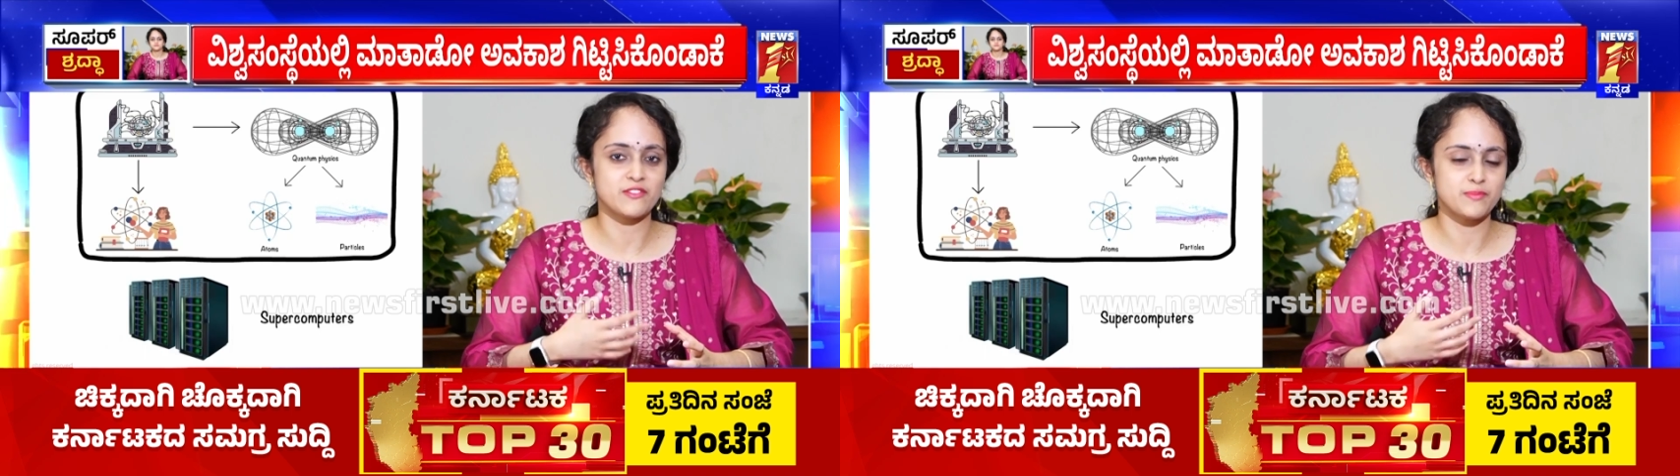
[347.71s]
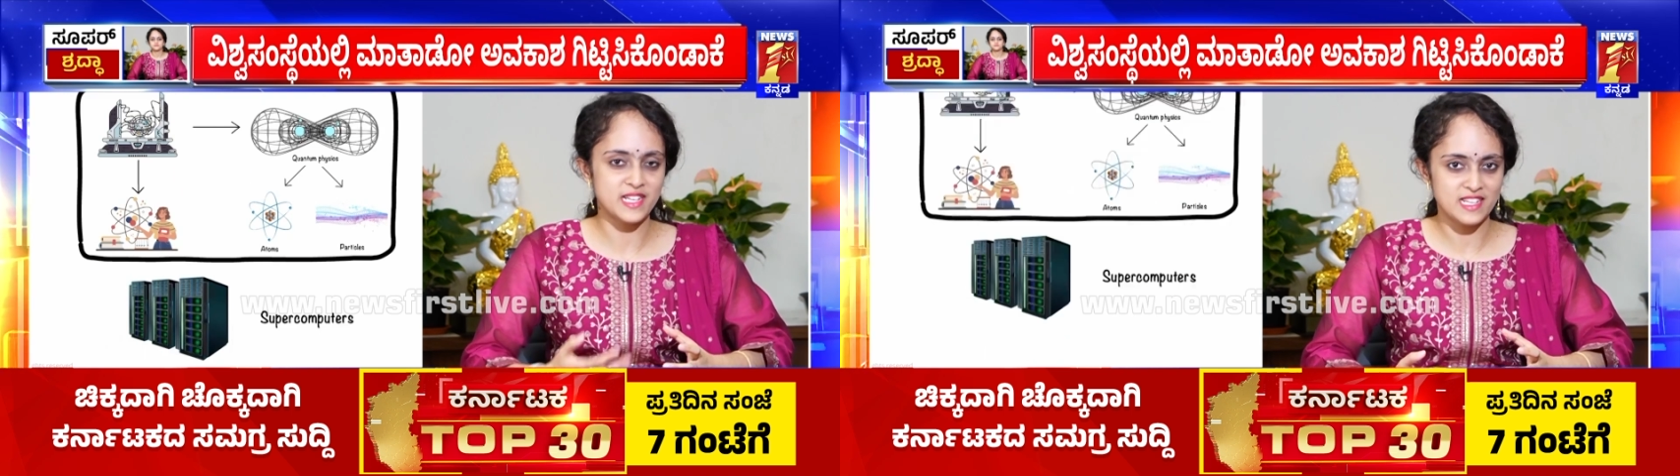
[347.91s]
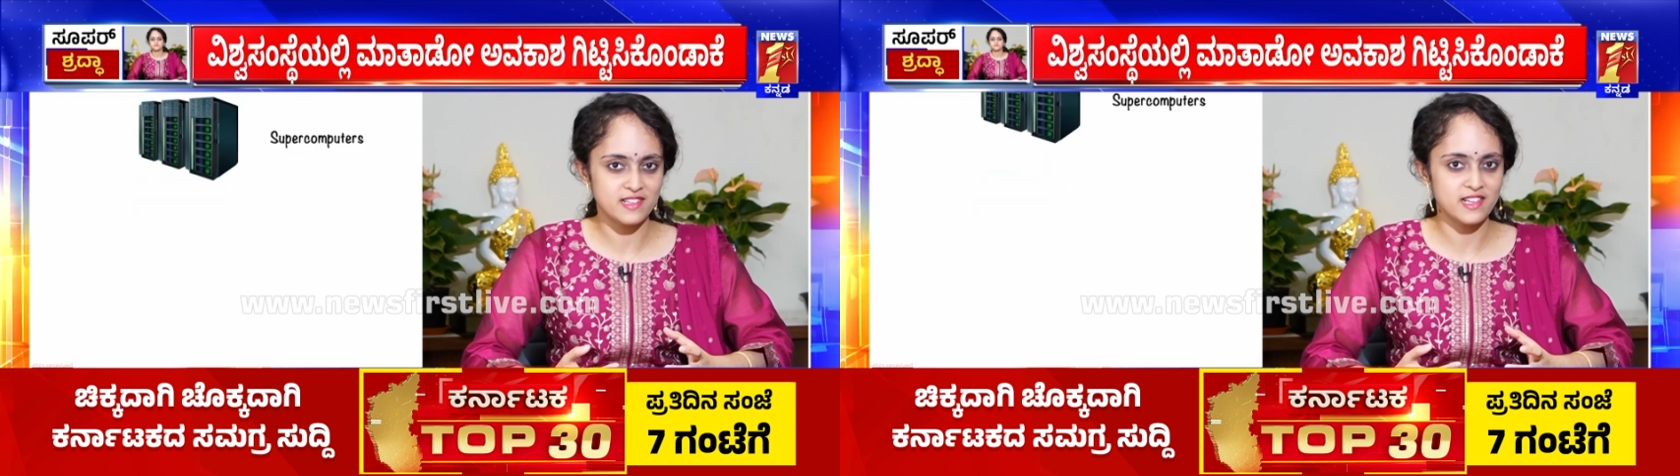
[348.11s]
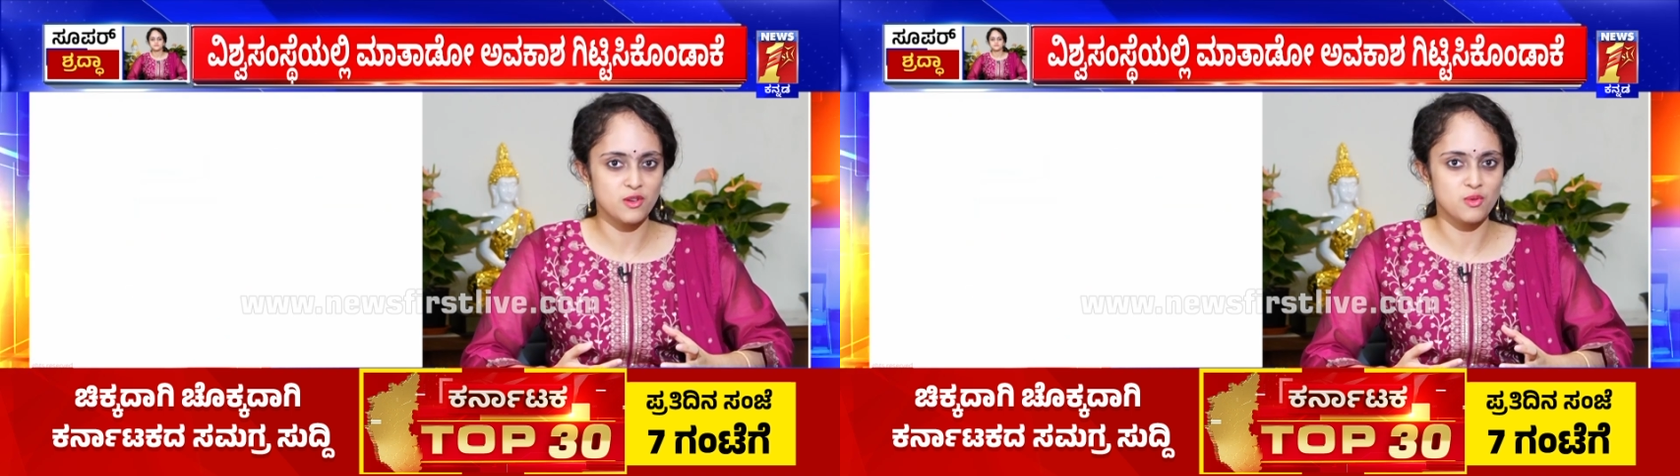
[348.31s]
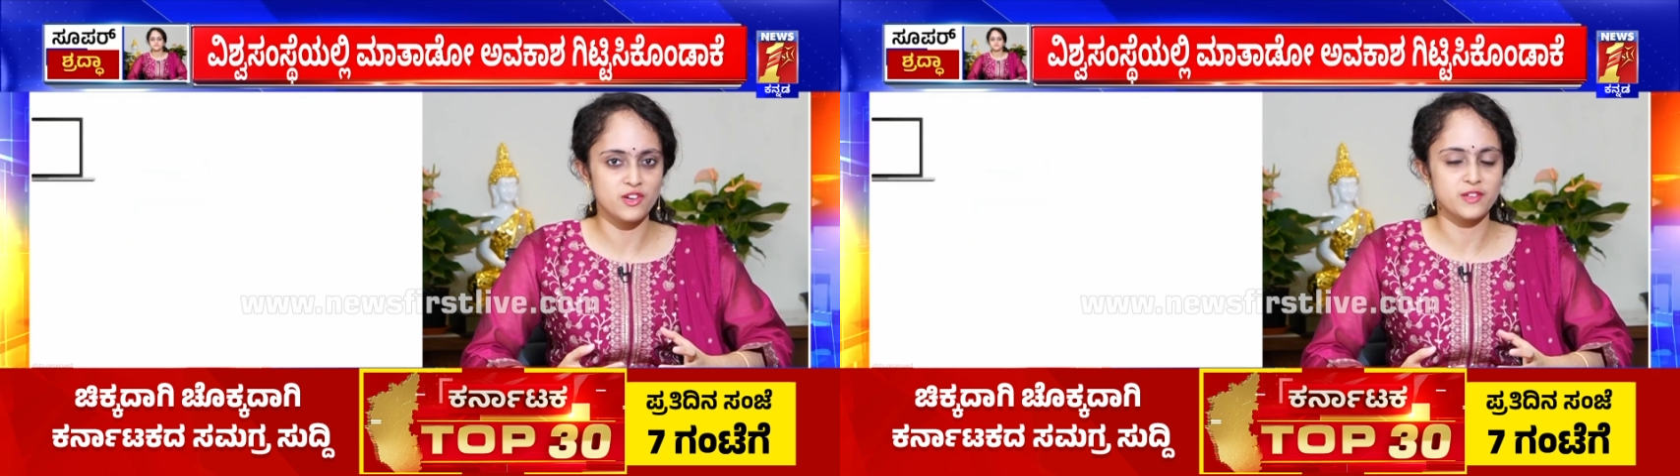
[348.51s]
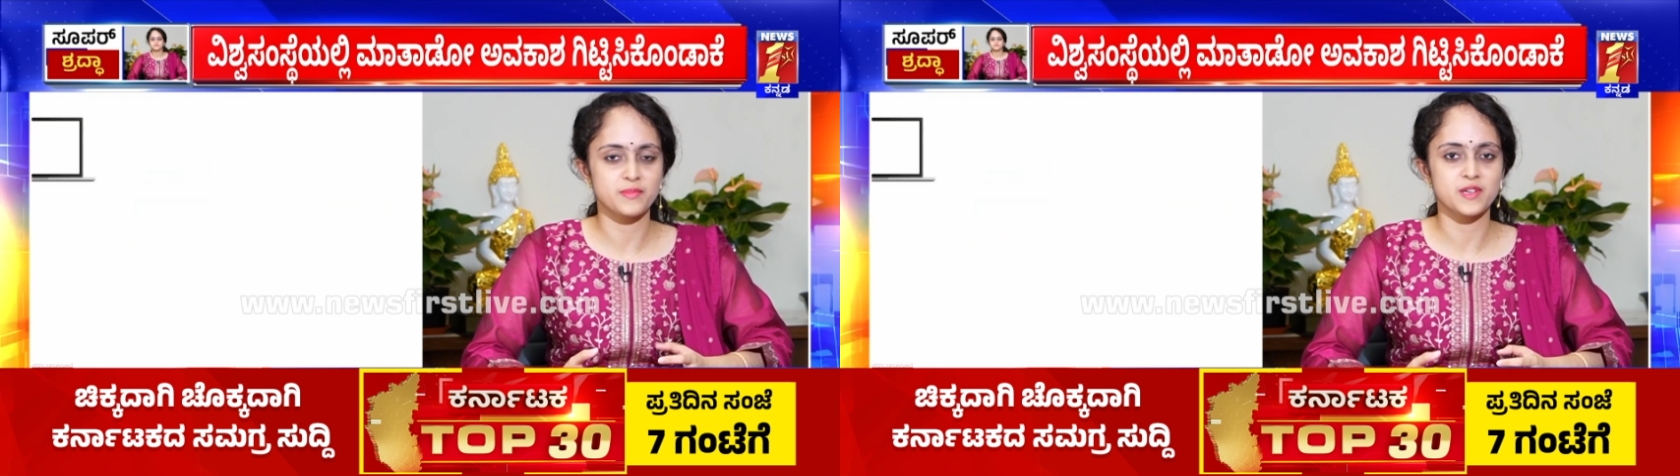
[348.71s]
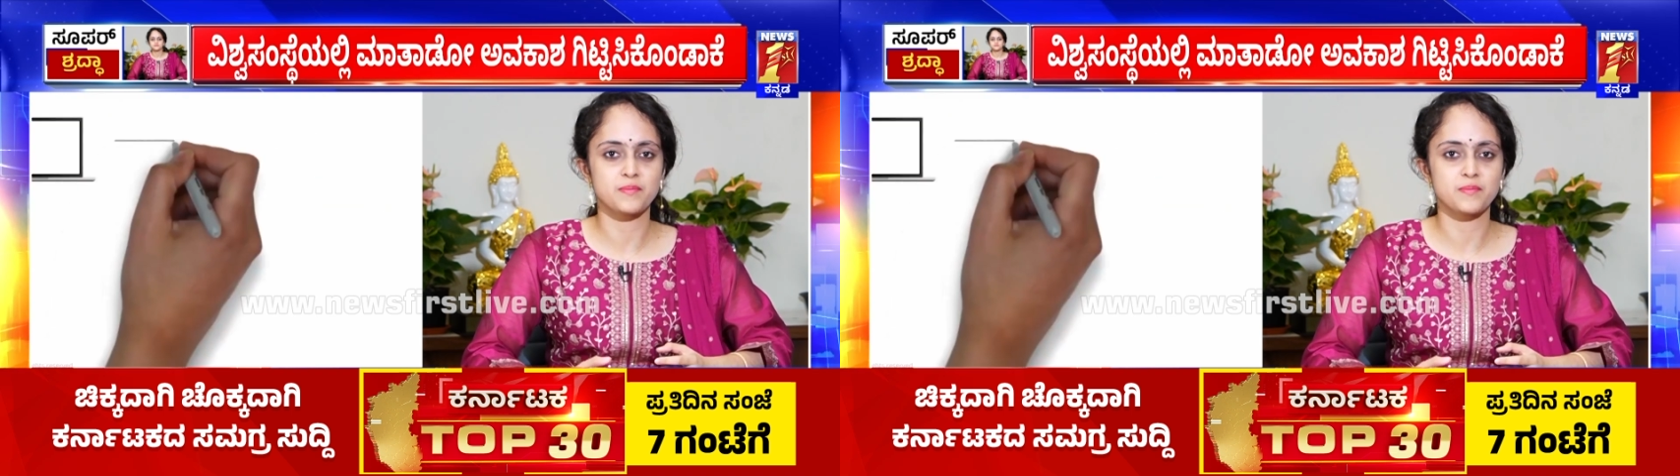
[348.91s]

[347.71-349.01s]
I have been learning quantum